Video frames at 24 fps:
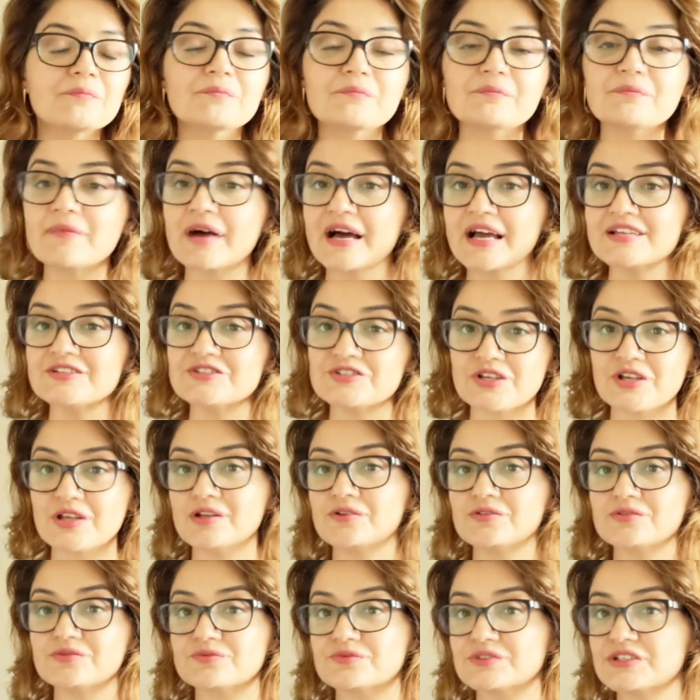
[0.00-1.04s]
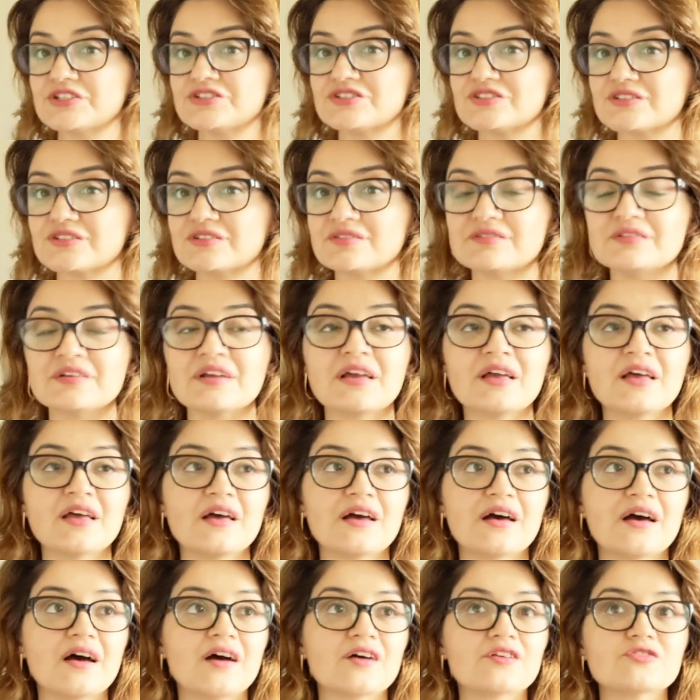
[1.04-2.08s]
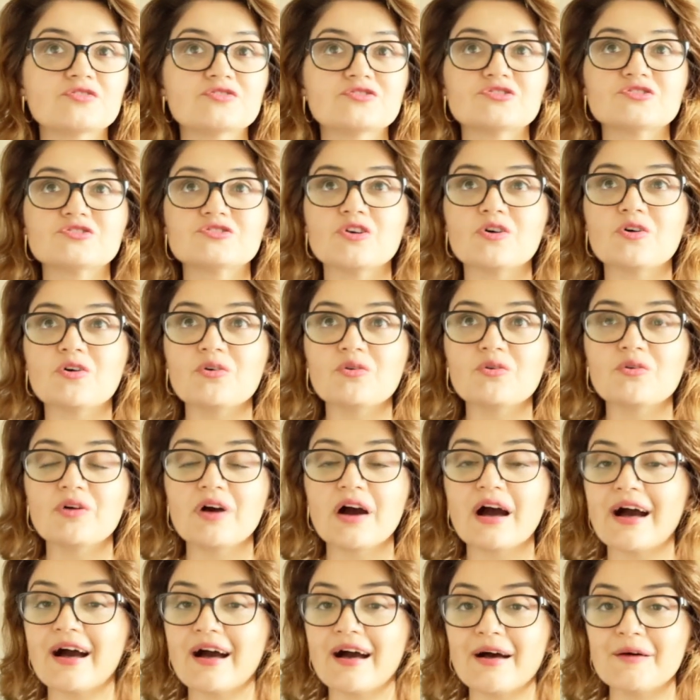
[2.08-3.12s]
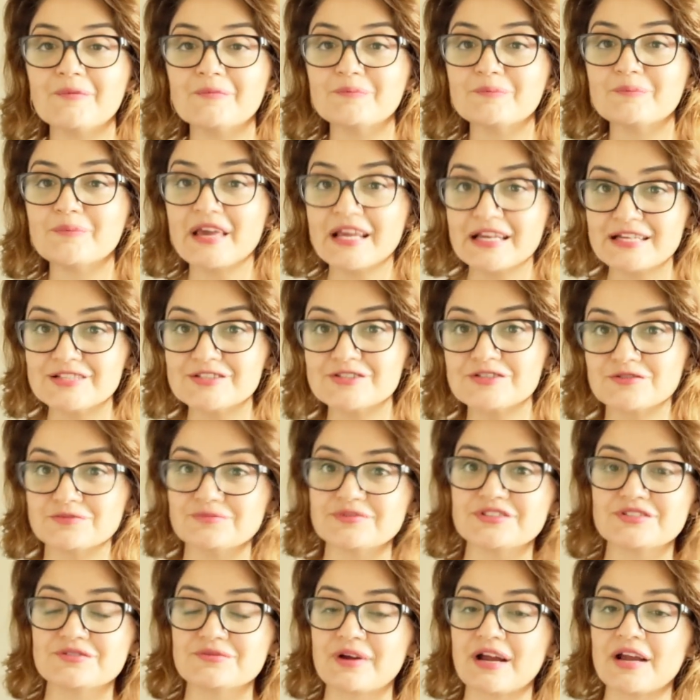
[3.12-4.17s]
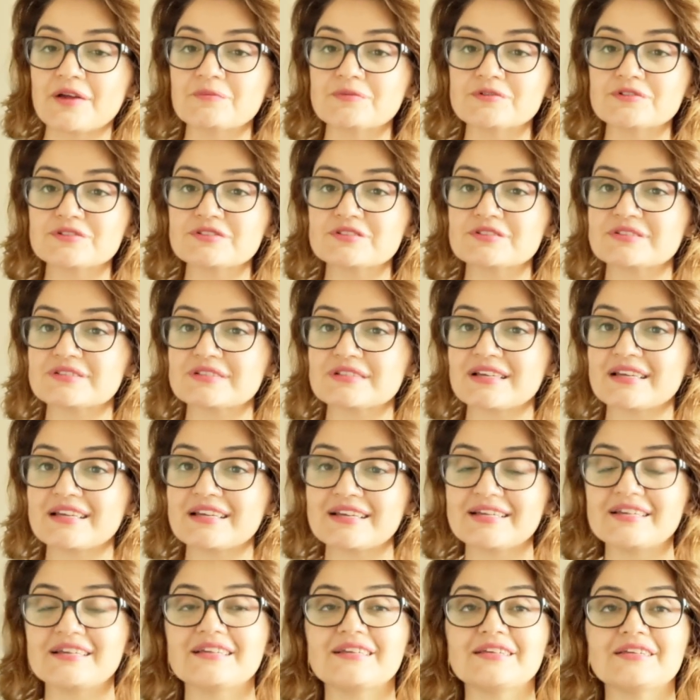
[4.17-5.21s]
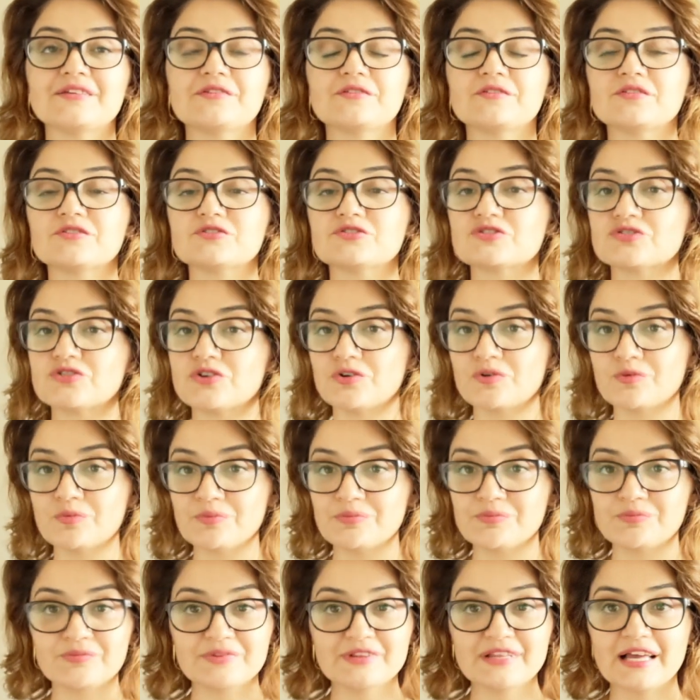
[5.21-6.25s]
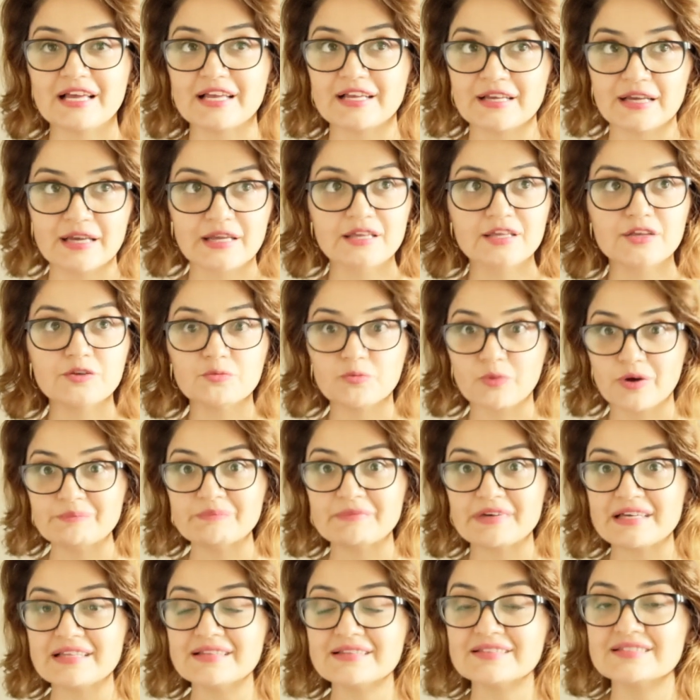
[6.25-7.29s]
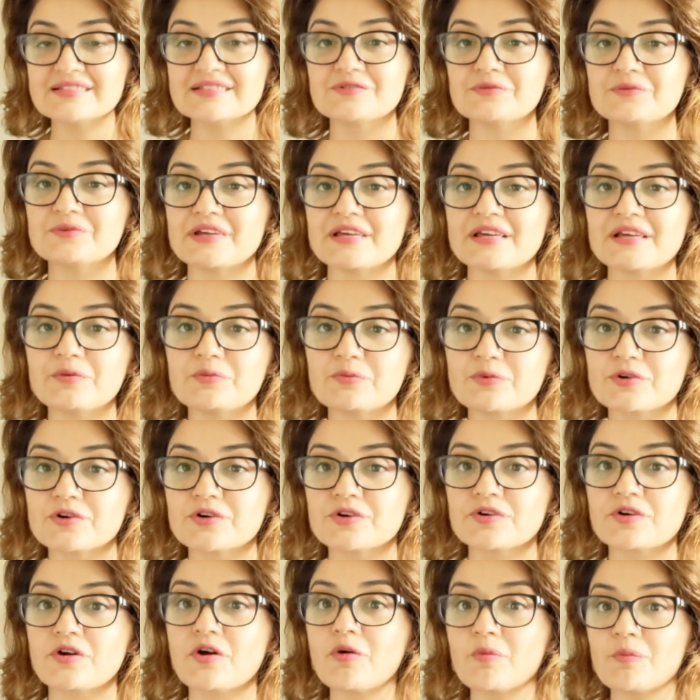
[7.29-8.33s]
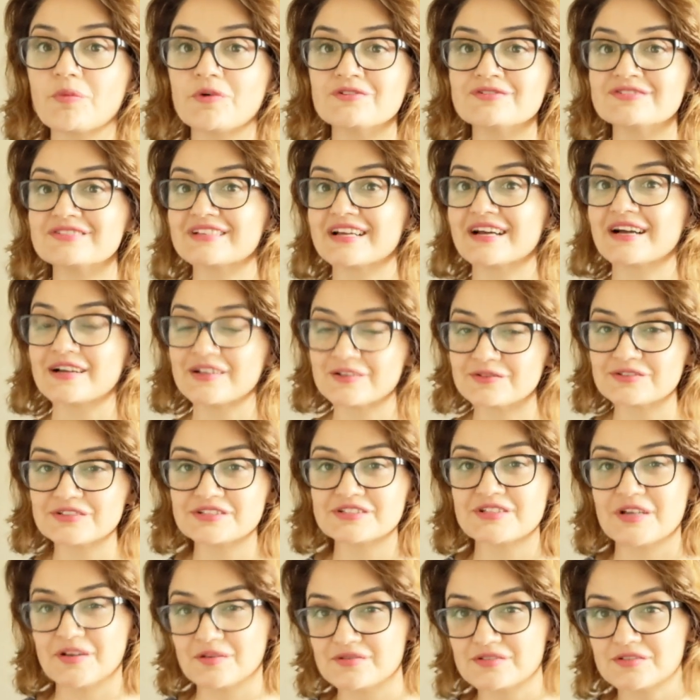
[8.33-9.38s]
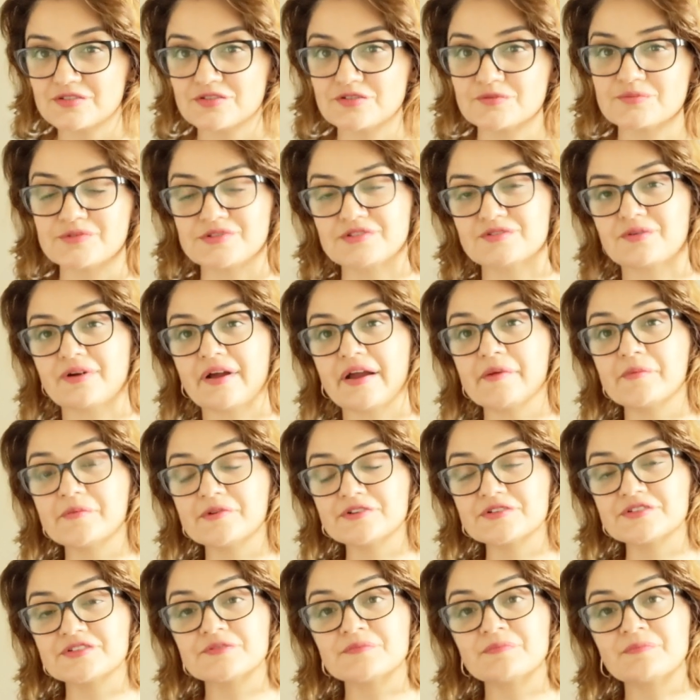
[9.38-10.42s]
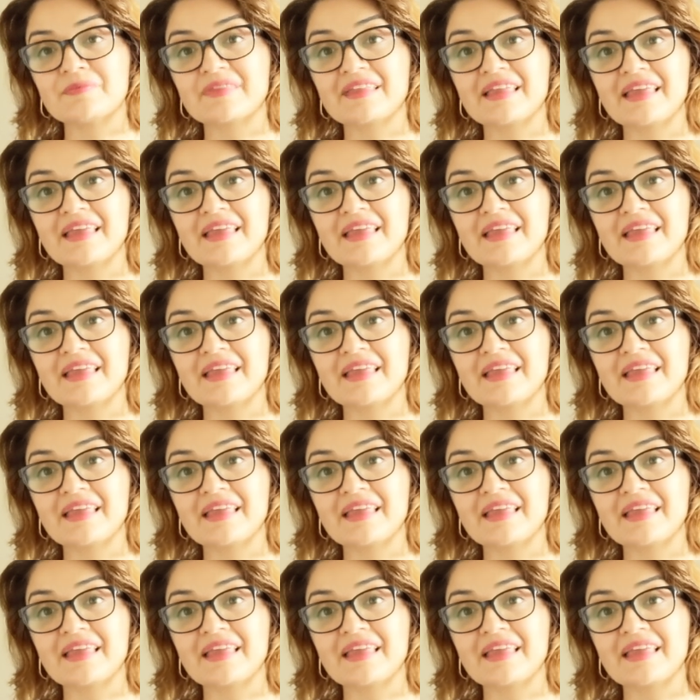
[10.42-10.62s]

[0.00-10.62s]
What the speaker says: my channel reached so many subscribers, and so like in 1 month we were almost 100,000 subscribers,